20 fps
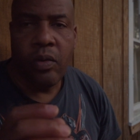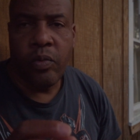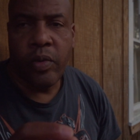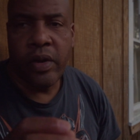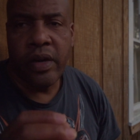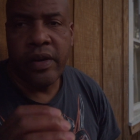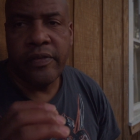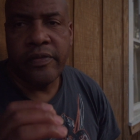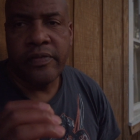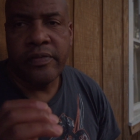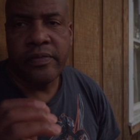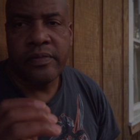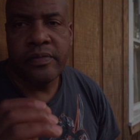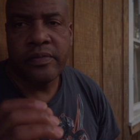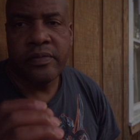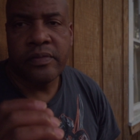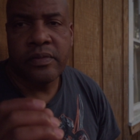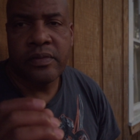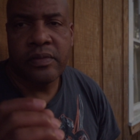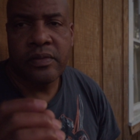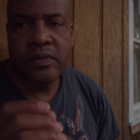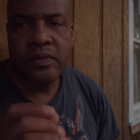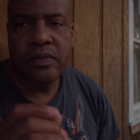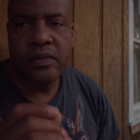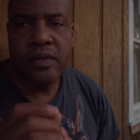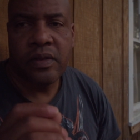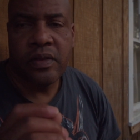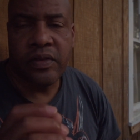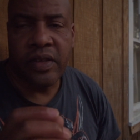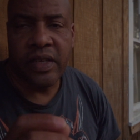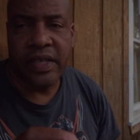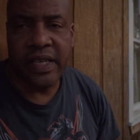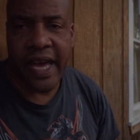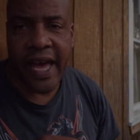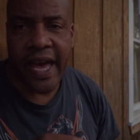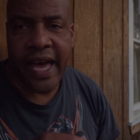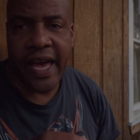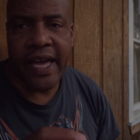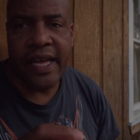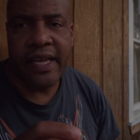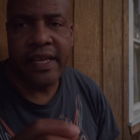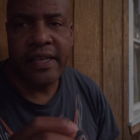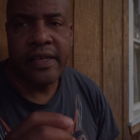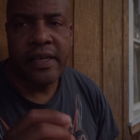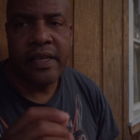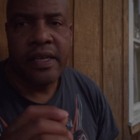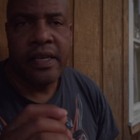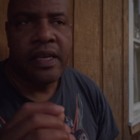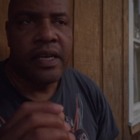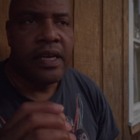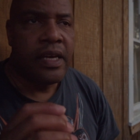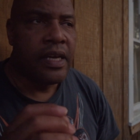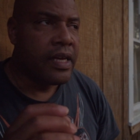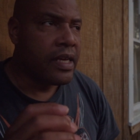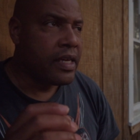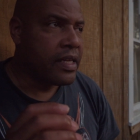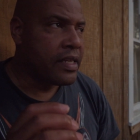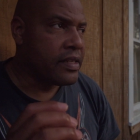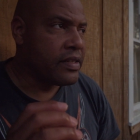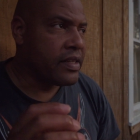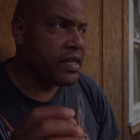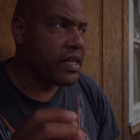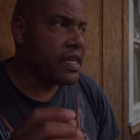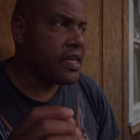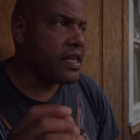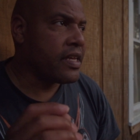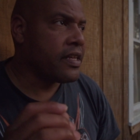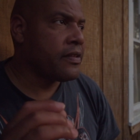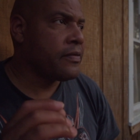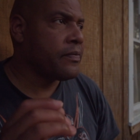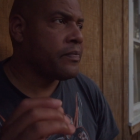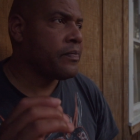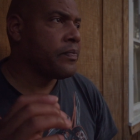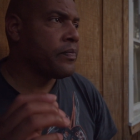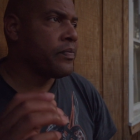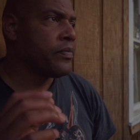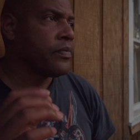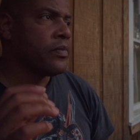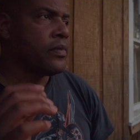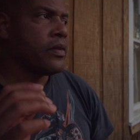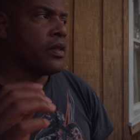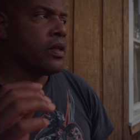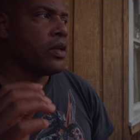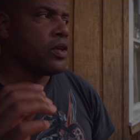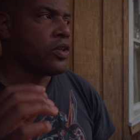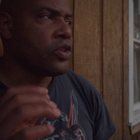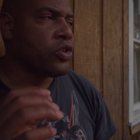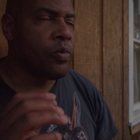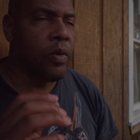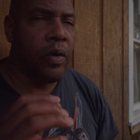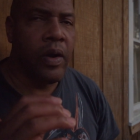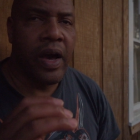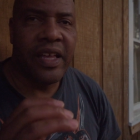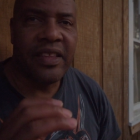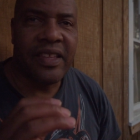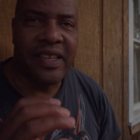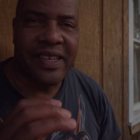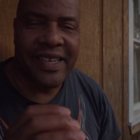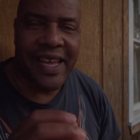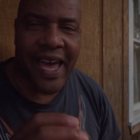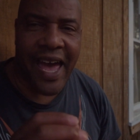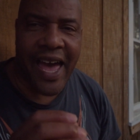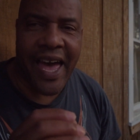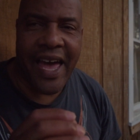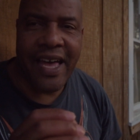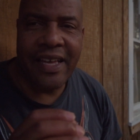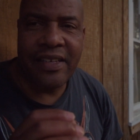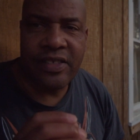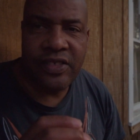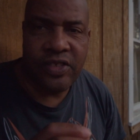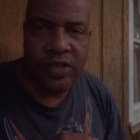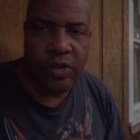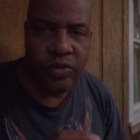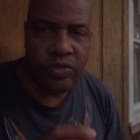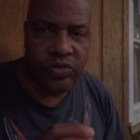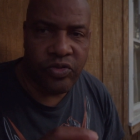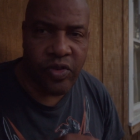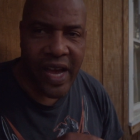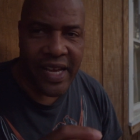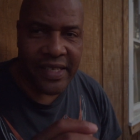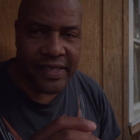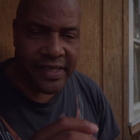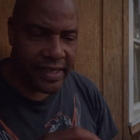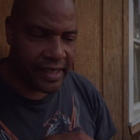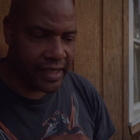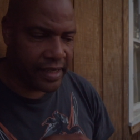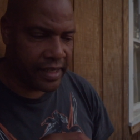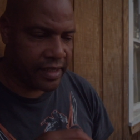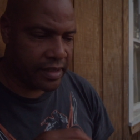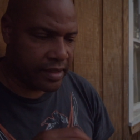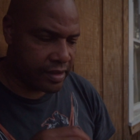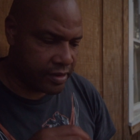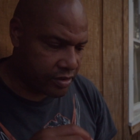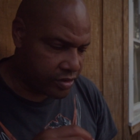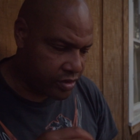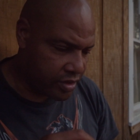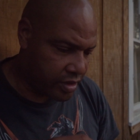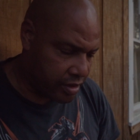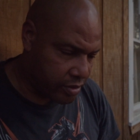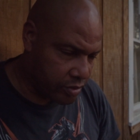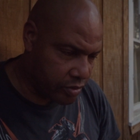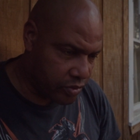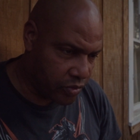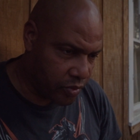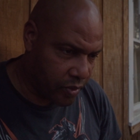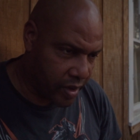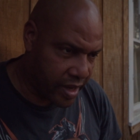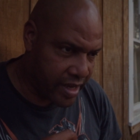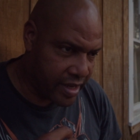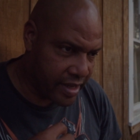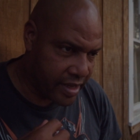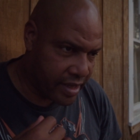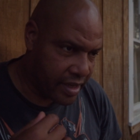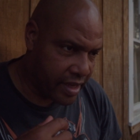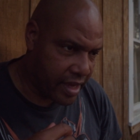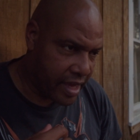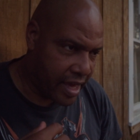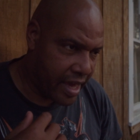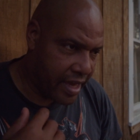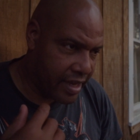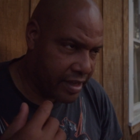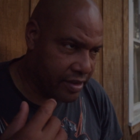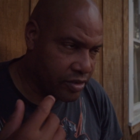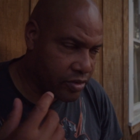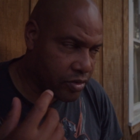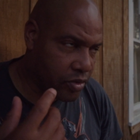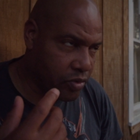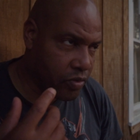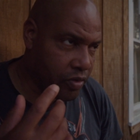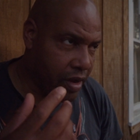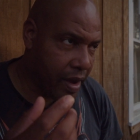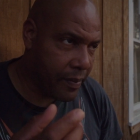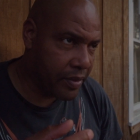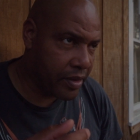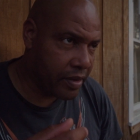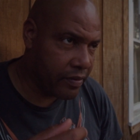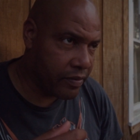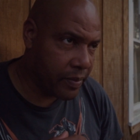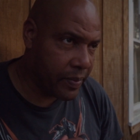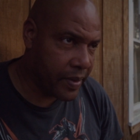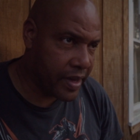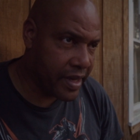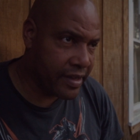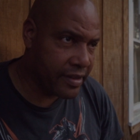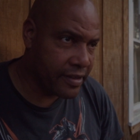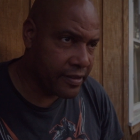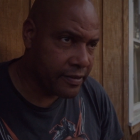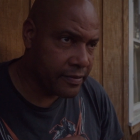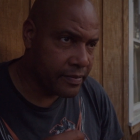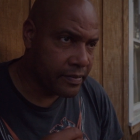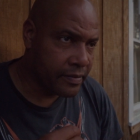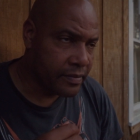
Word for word: with the diet, then you won't have to diet so drastically to lose weight at too rapid of a pace.